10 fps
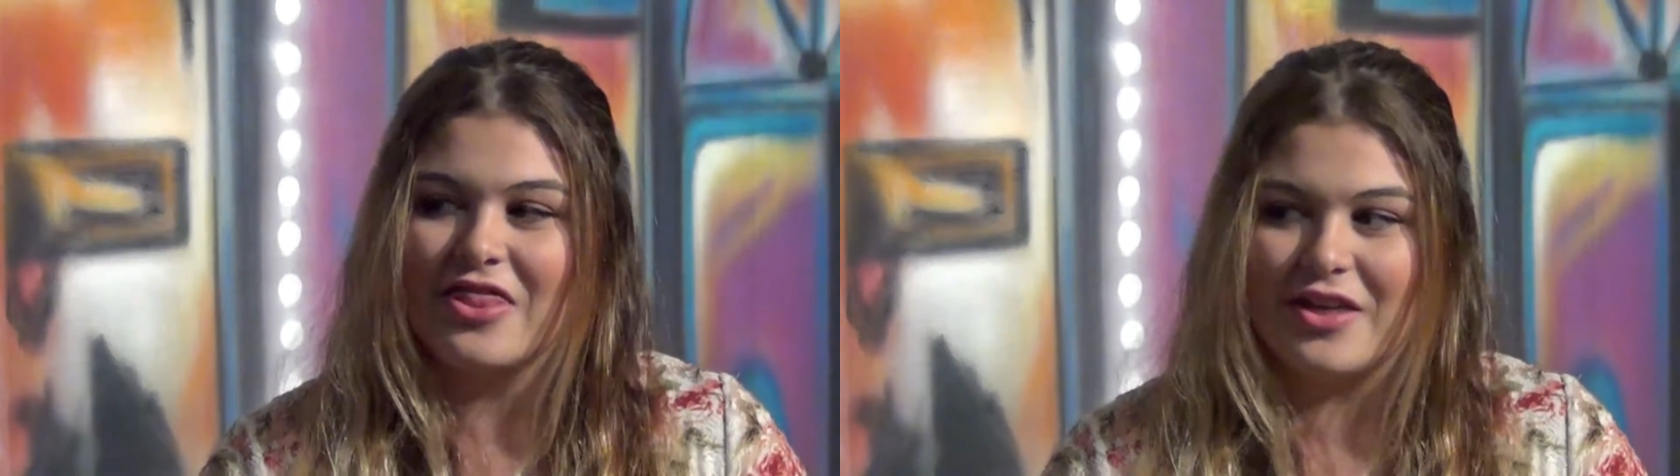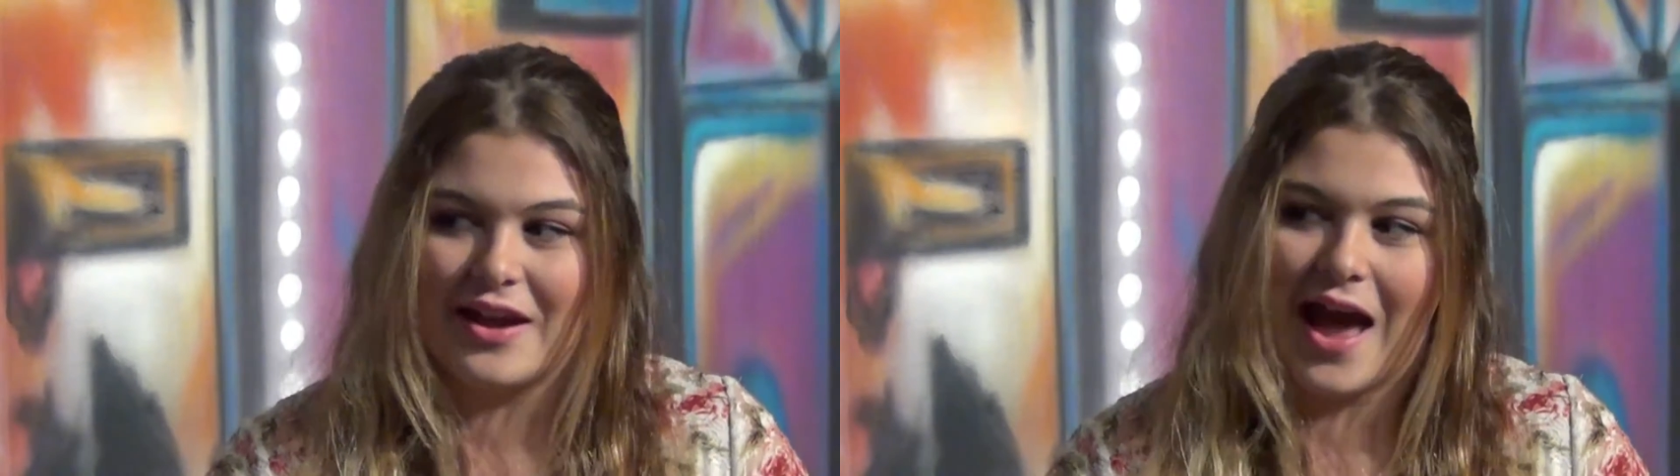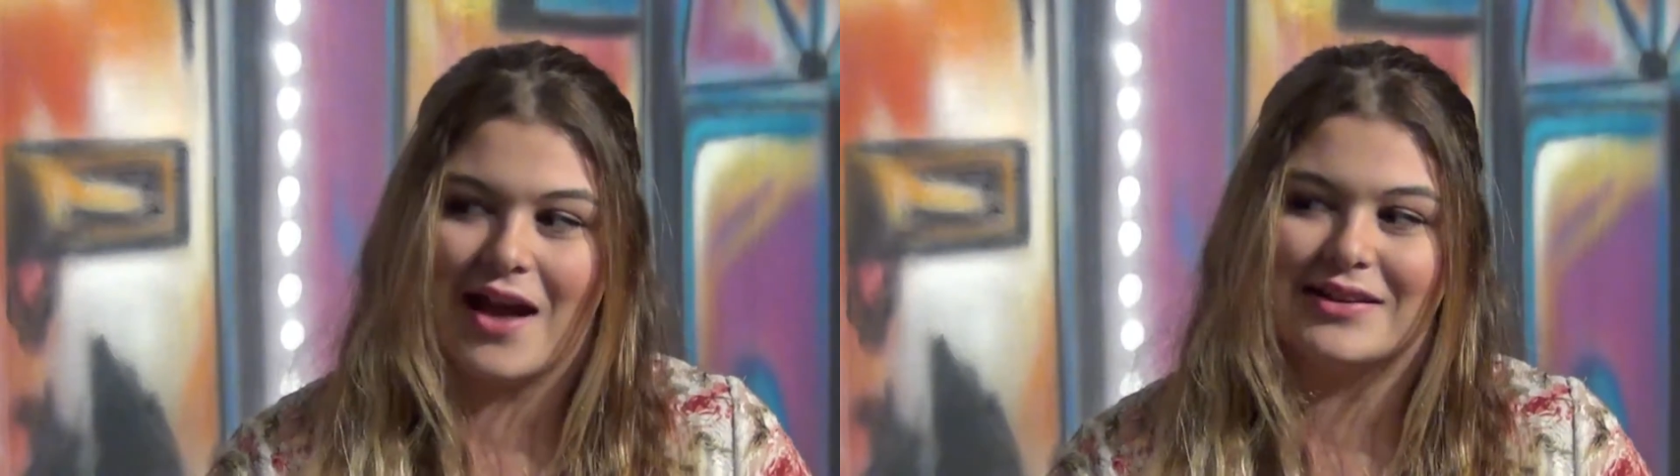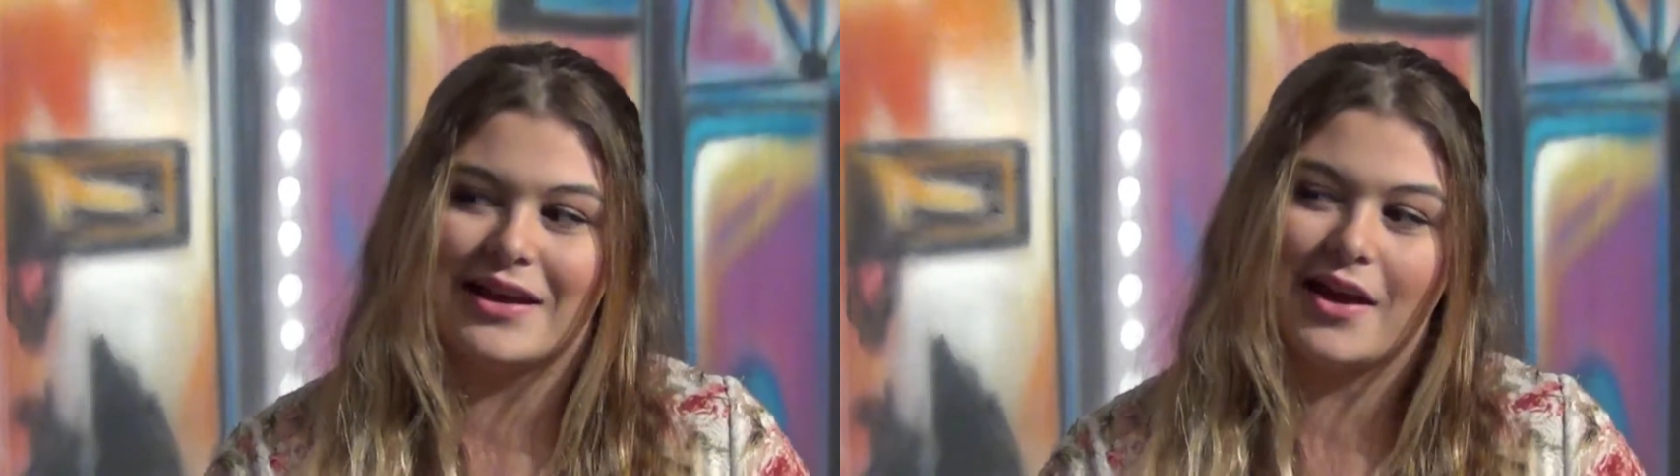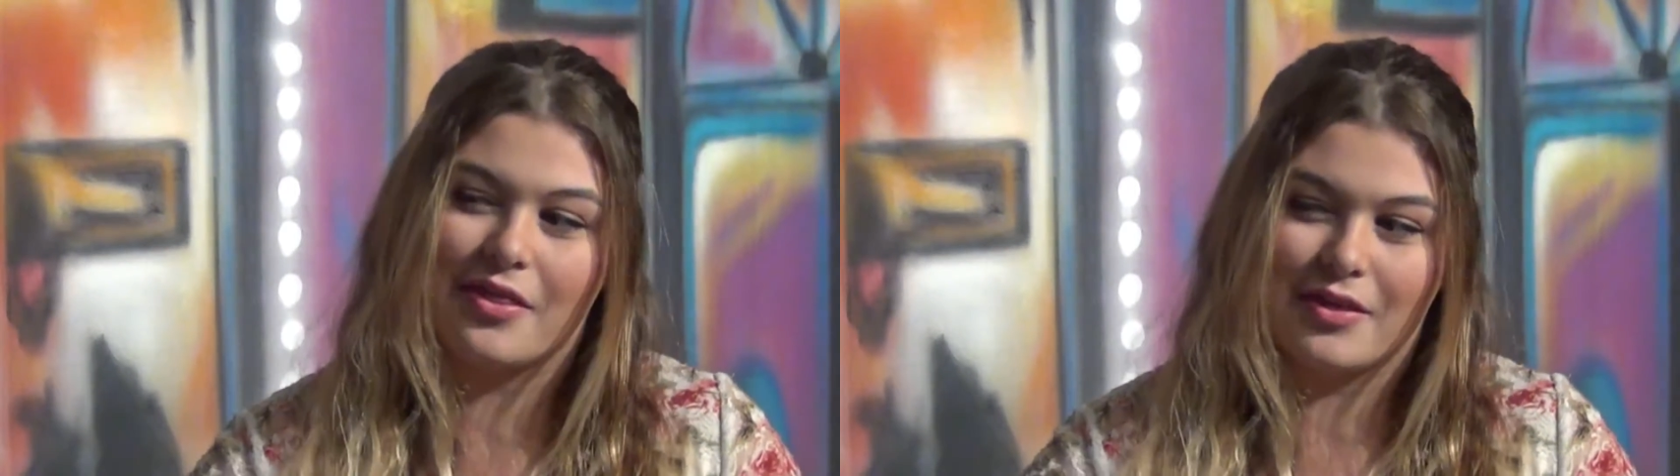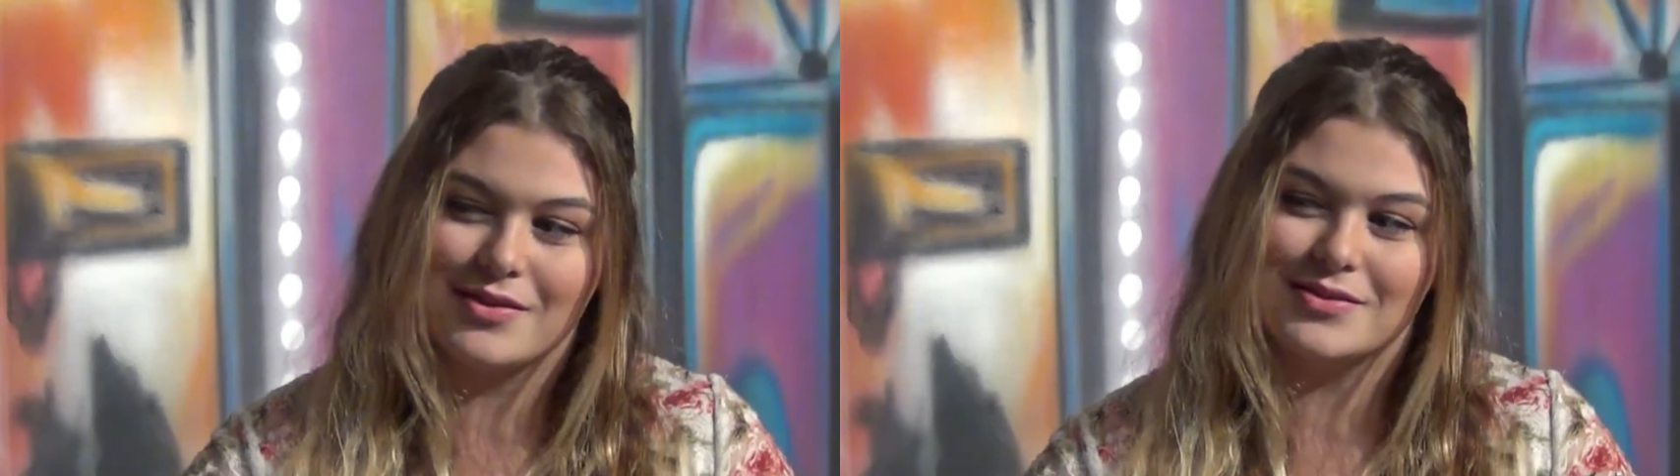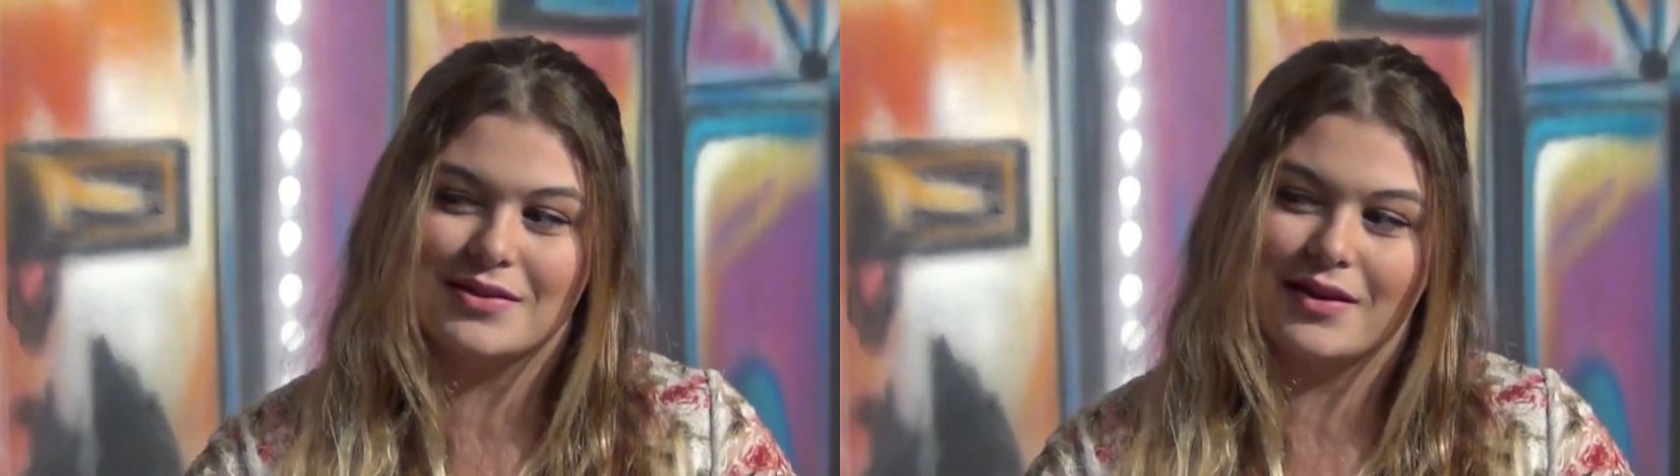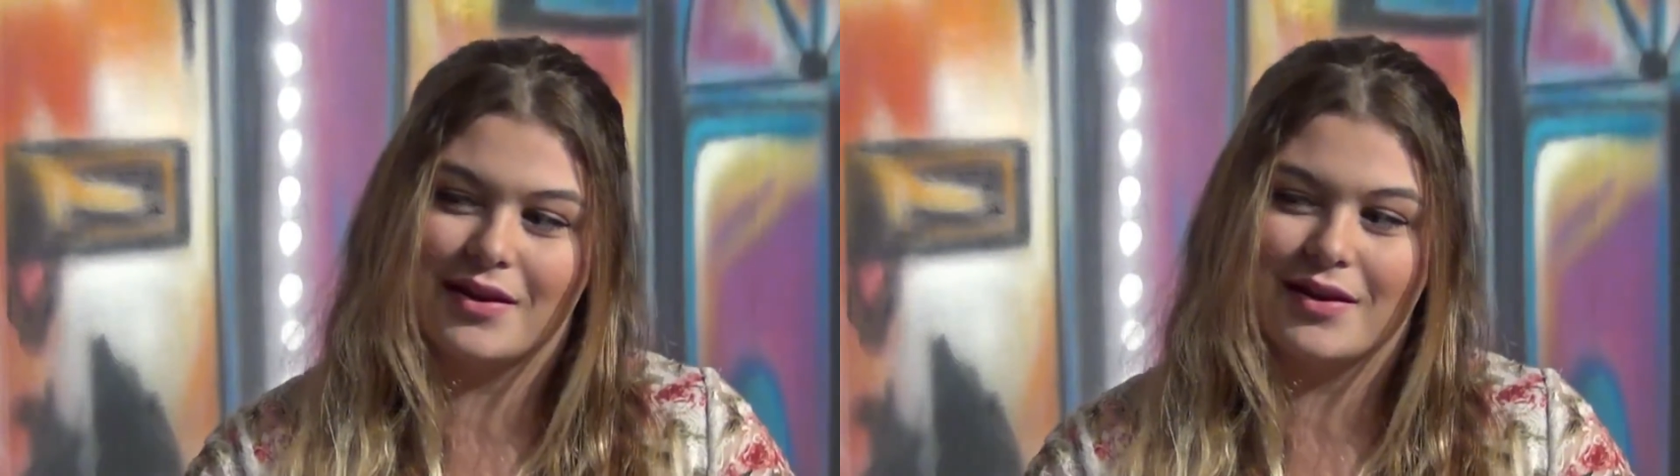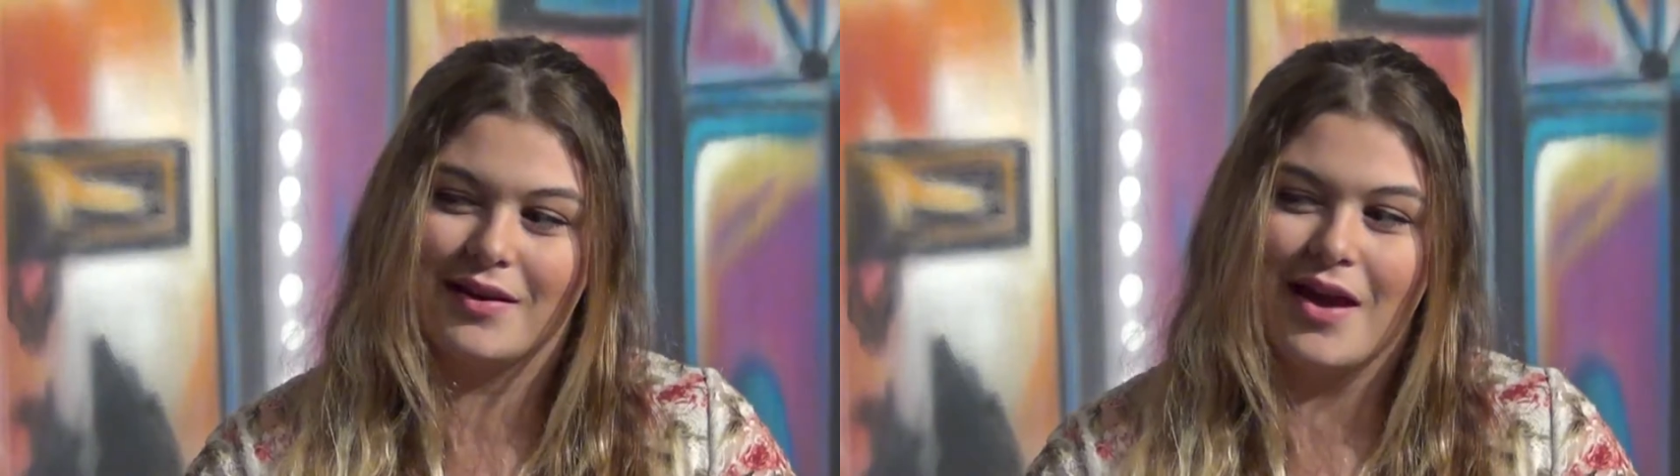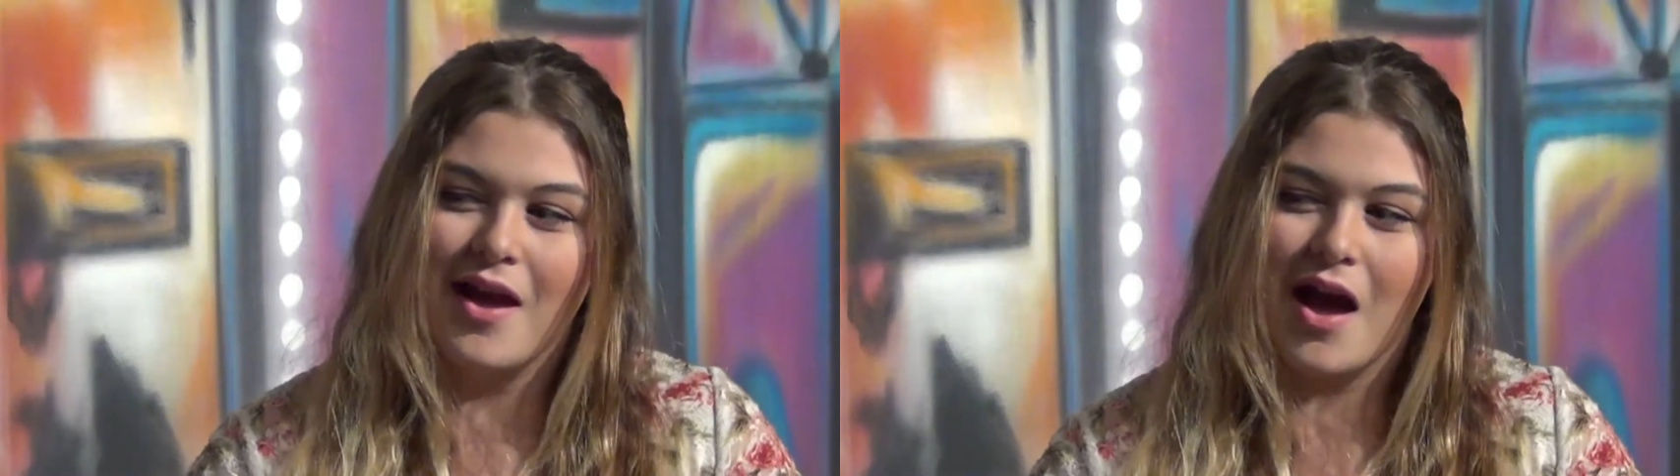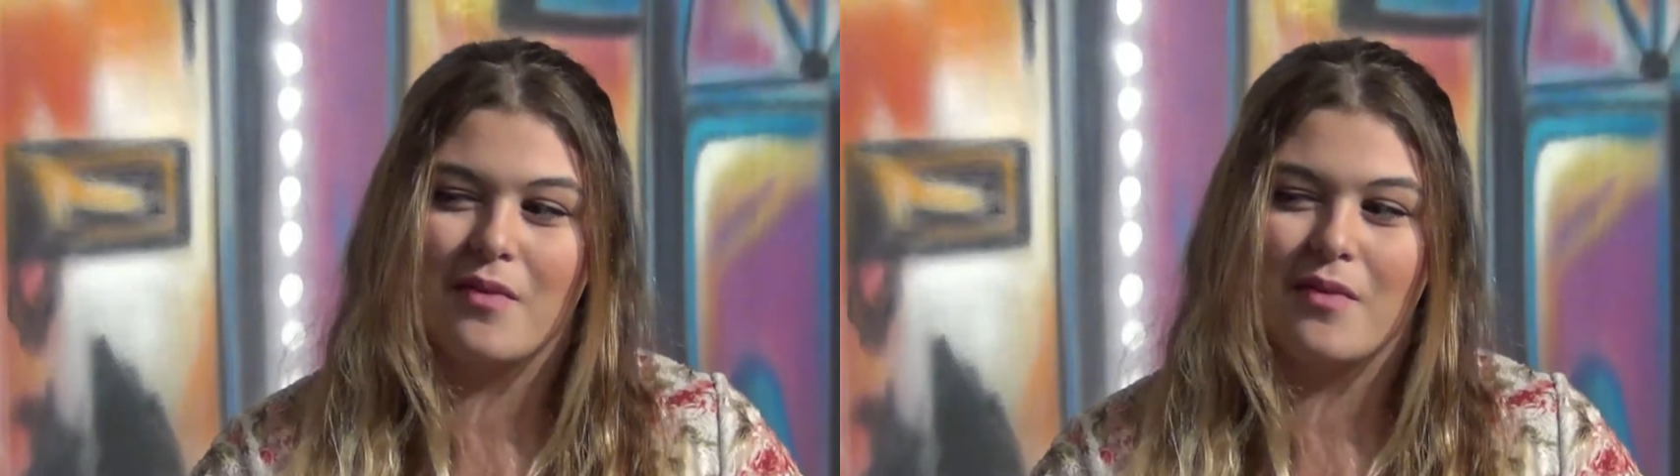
then acting, then singing. Then singing?